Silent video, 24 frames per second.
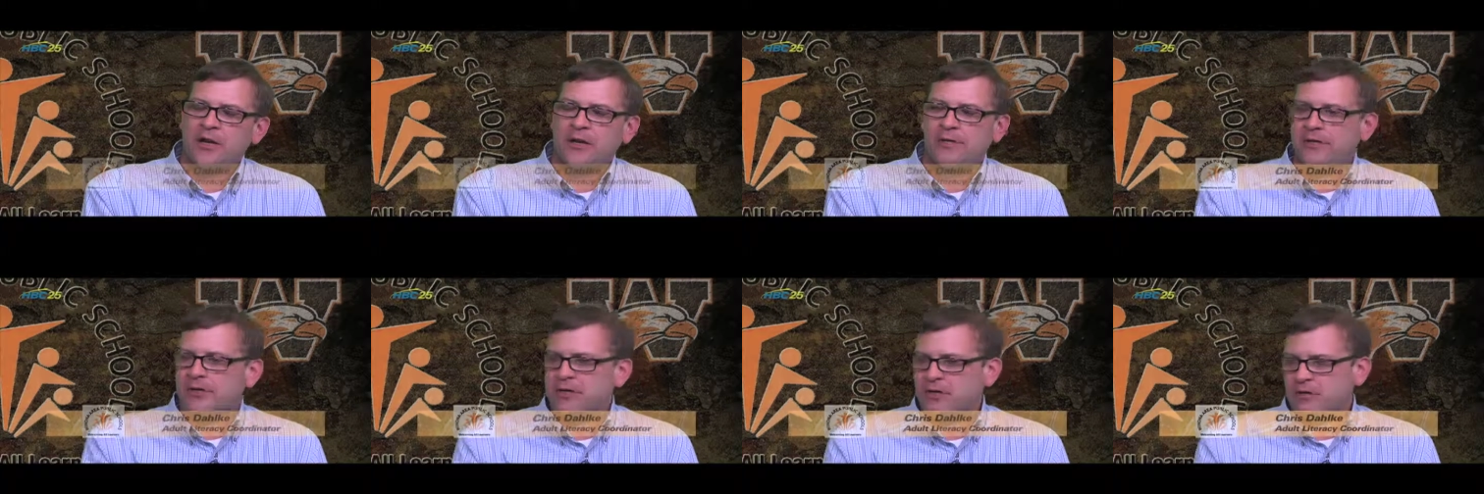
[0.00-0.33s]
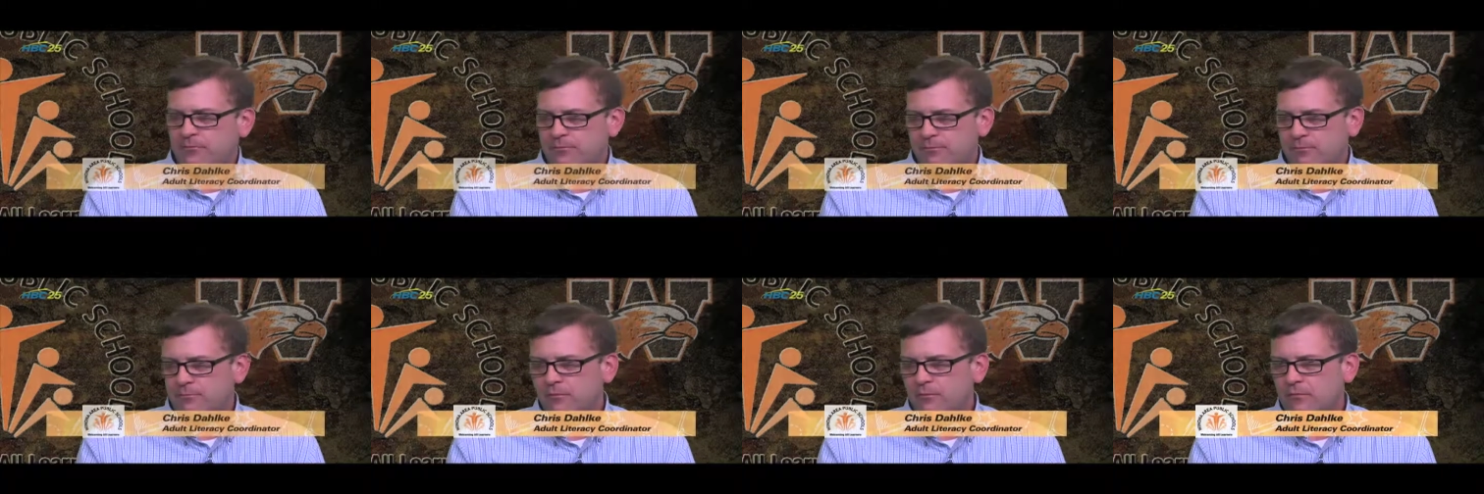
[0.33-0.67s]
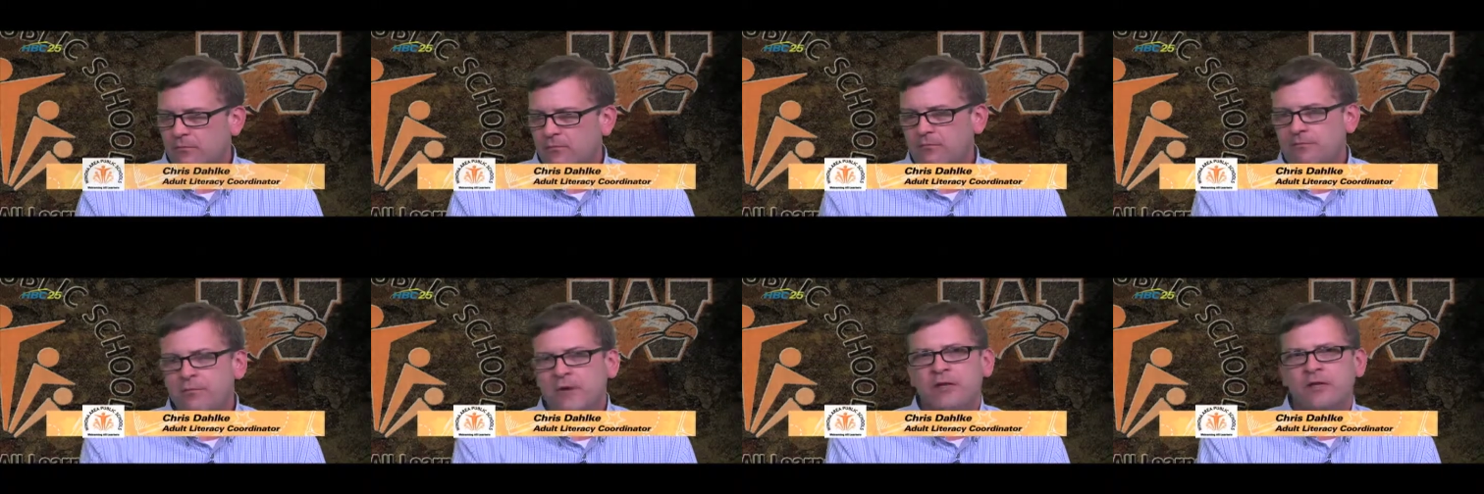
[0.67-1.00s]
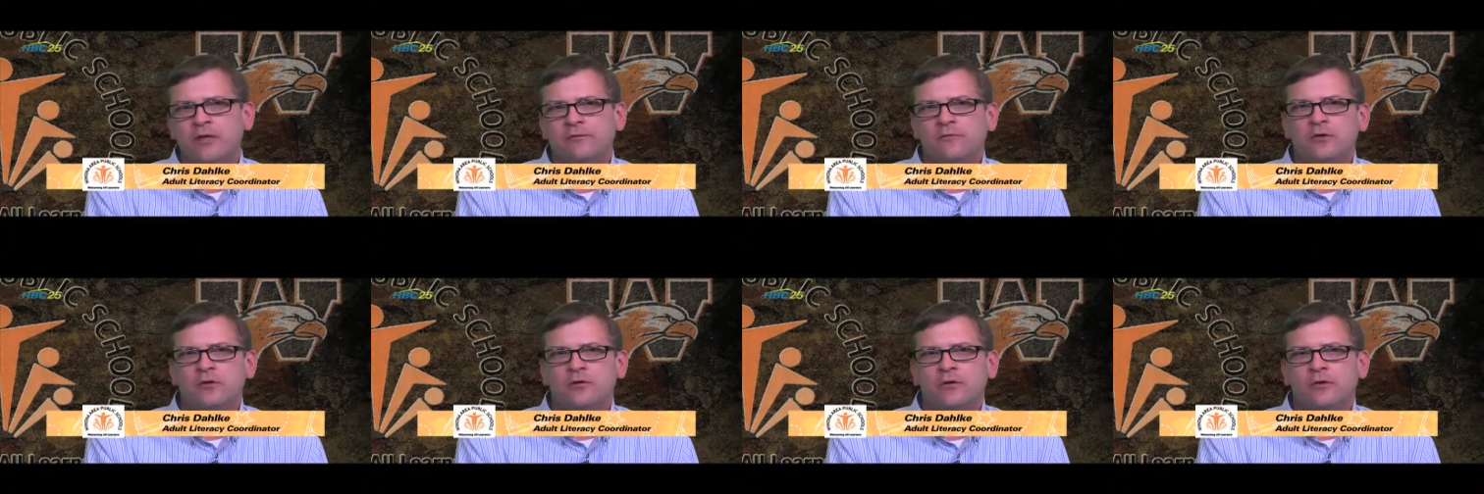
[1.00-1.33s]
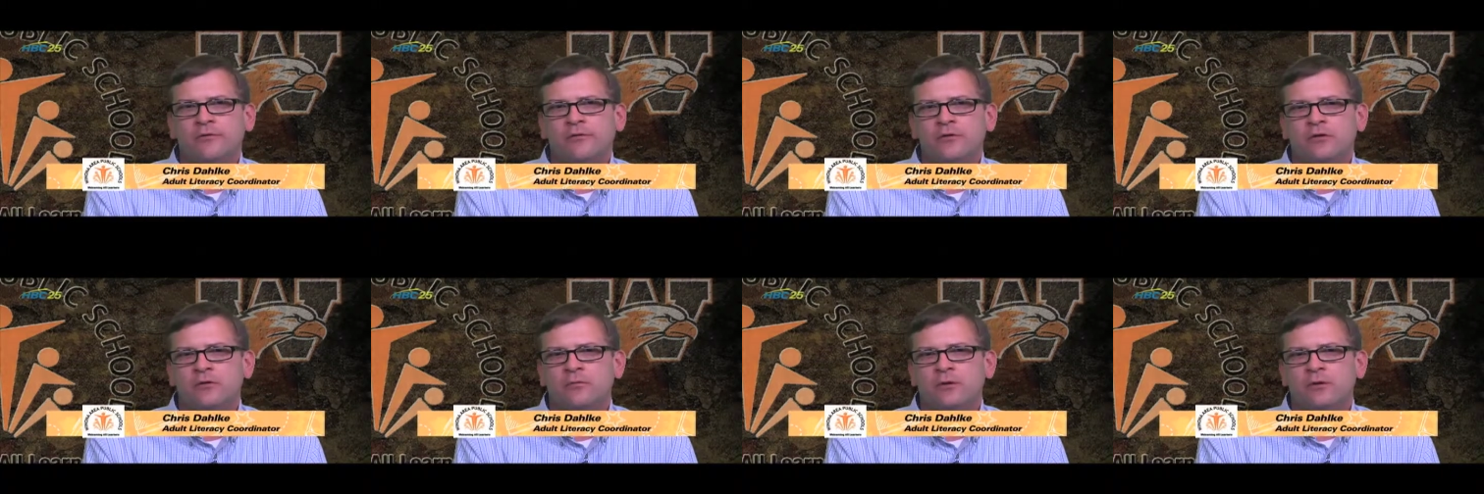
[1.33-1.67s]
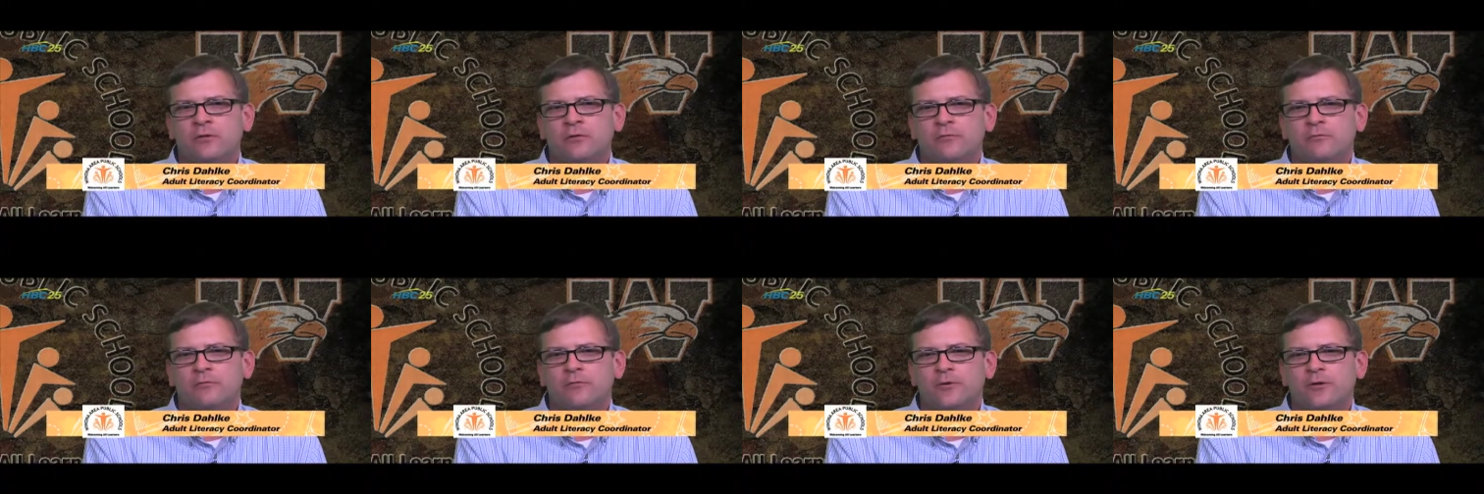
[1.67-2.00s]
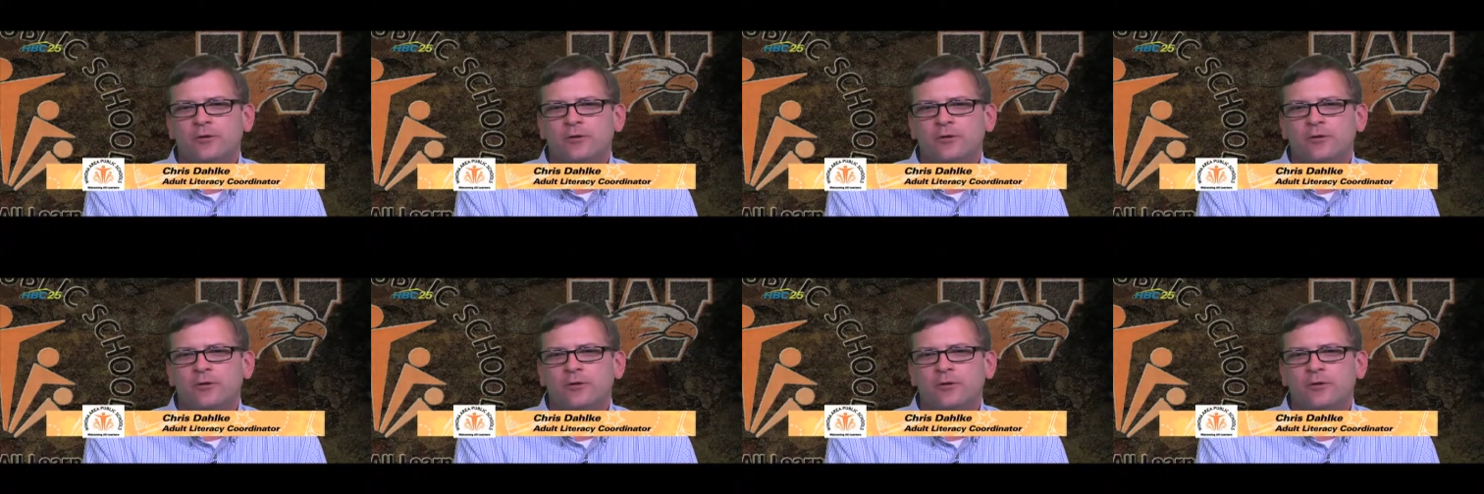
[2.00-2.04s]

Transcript: think many of you, if you've been,